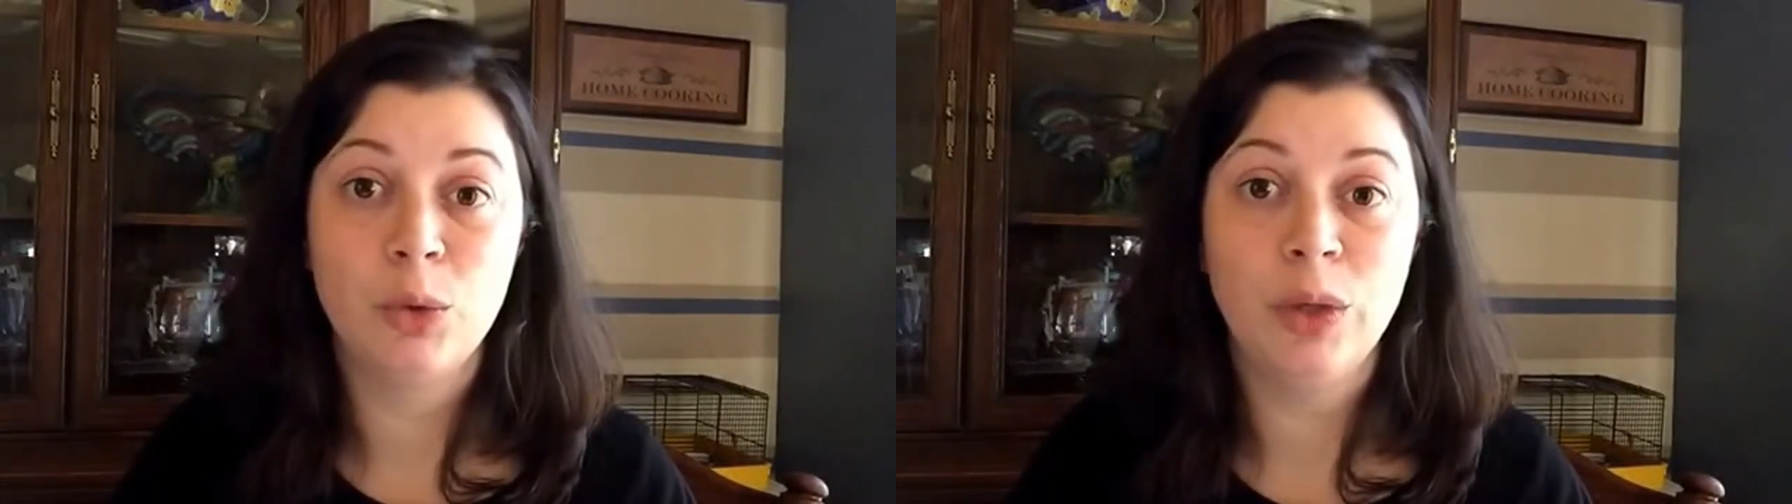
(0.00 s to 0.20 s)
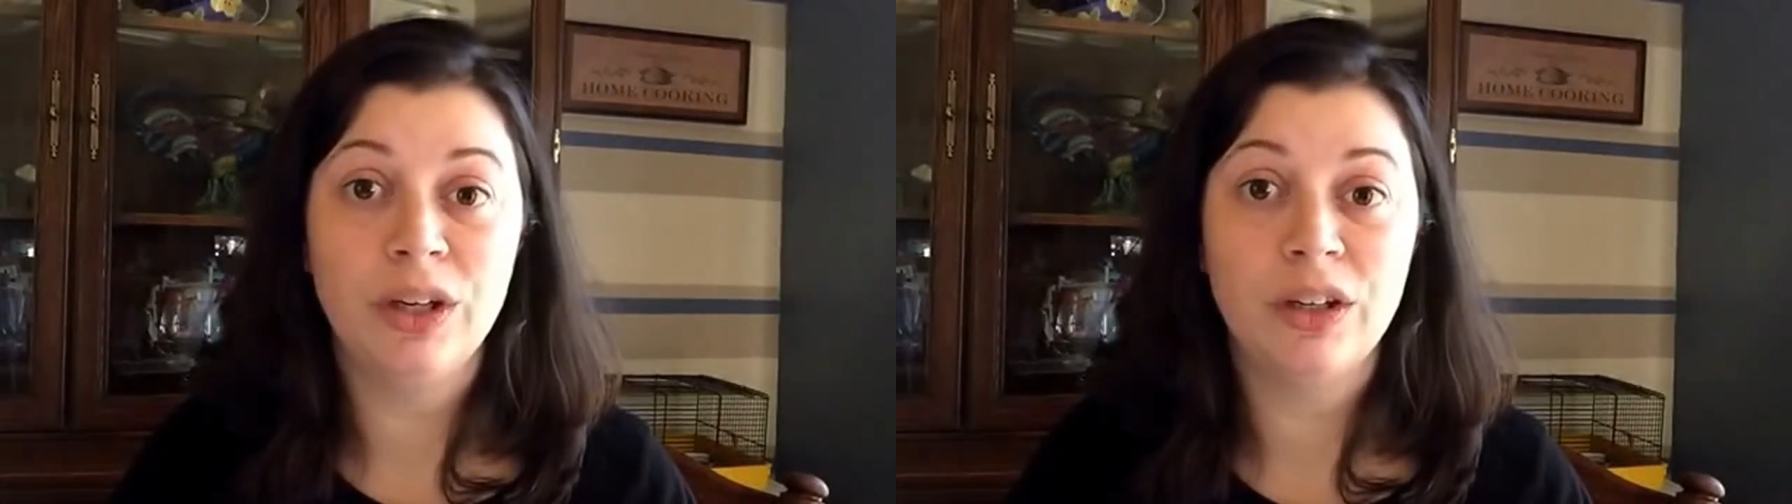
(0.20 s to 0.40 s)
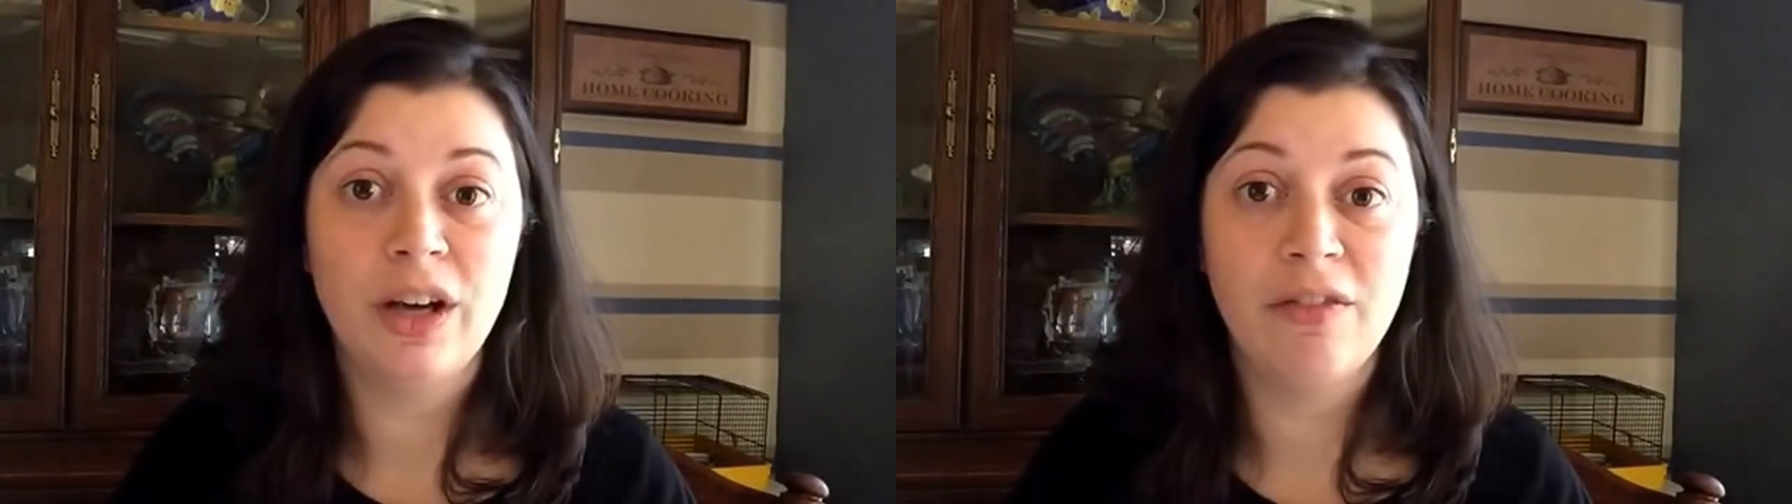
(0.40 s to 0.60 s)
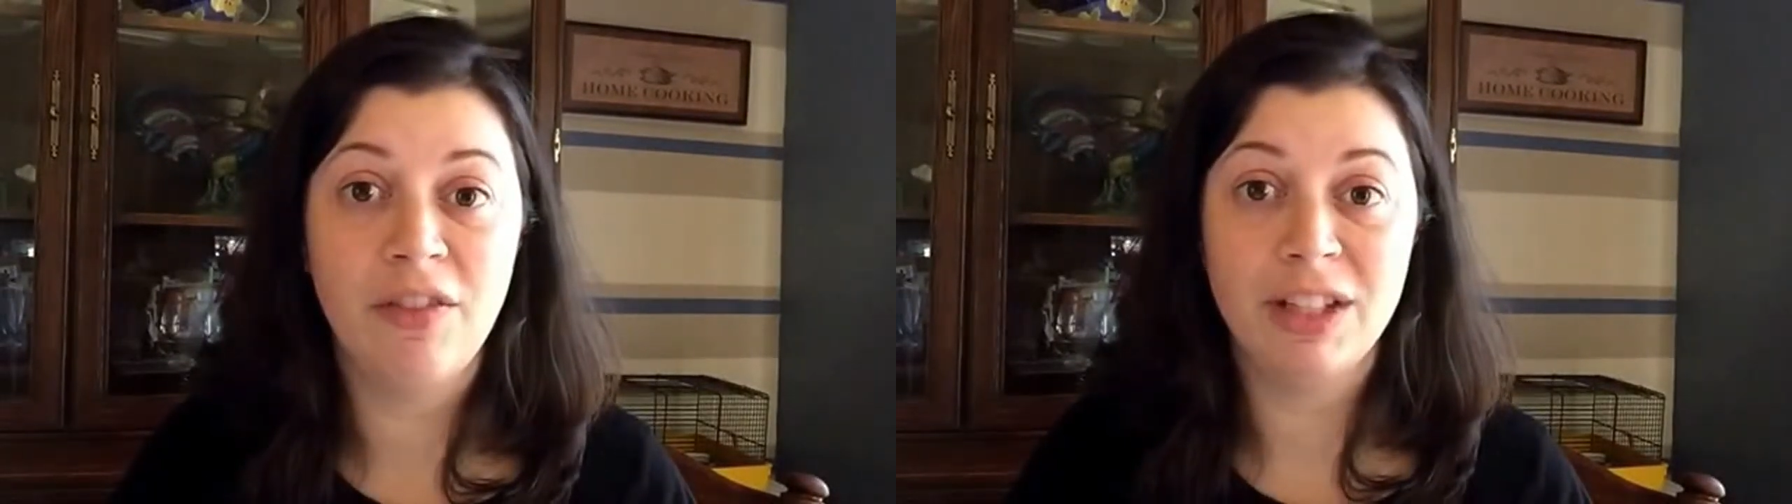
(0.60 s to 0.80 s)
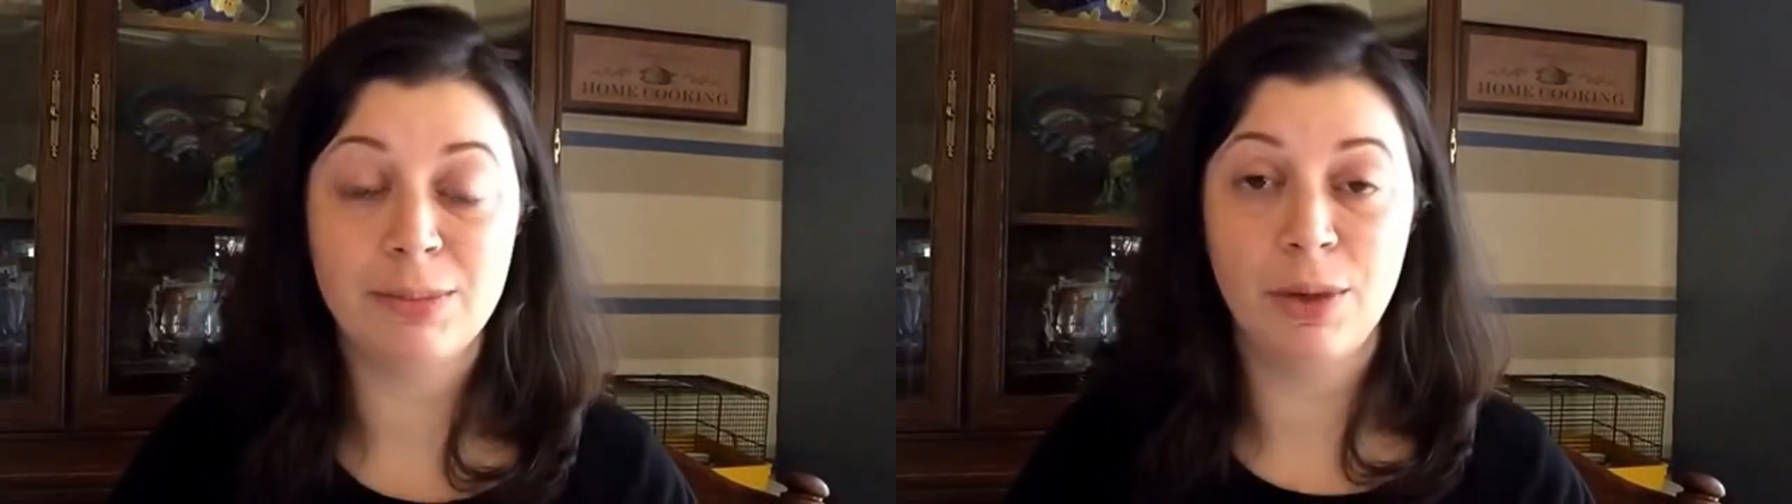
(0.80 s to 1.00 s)
Twitter, and
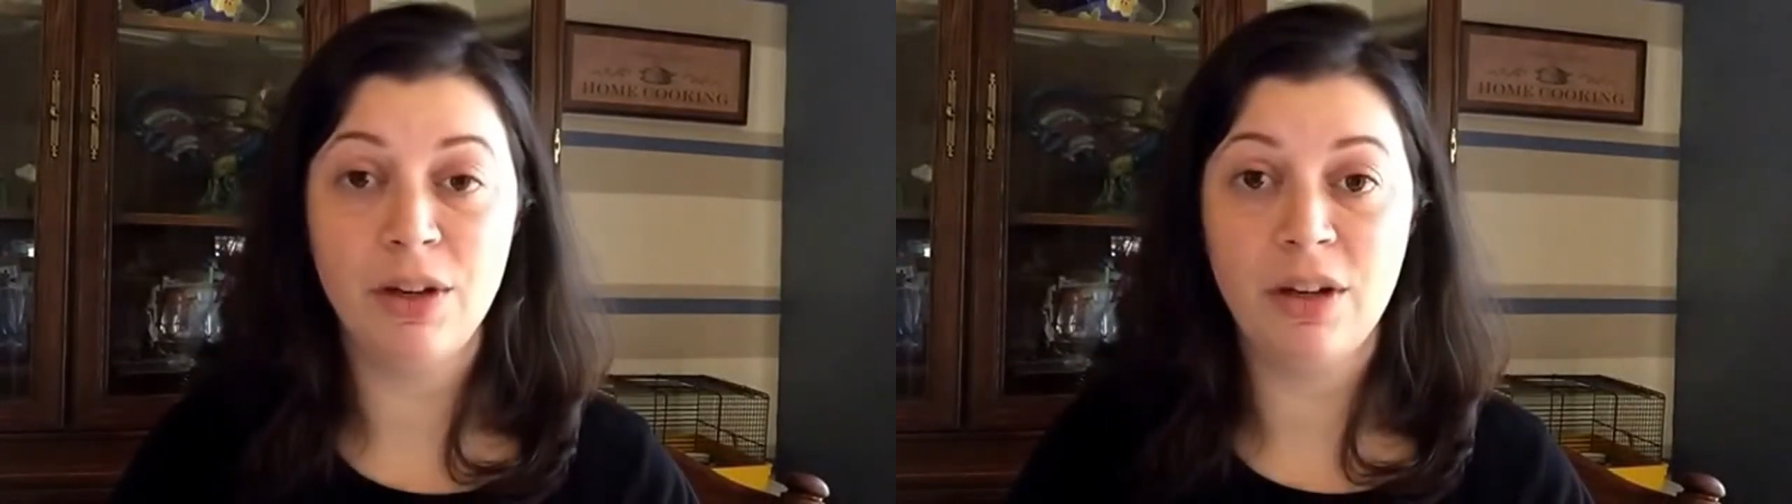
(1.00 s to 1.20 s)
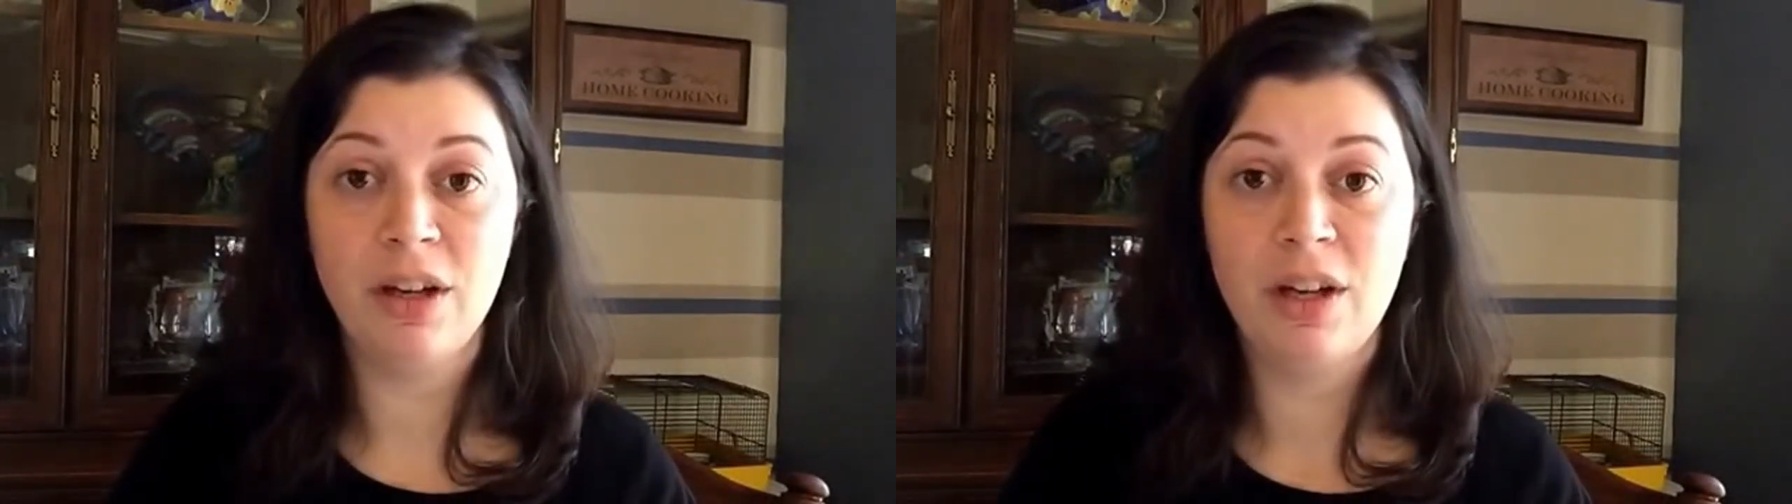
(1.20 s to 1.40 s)
Facebook,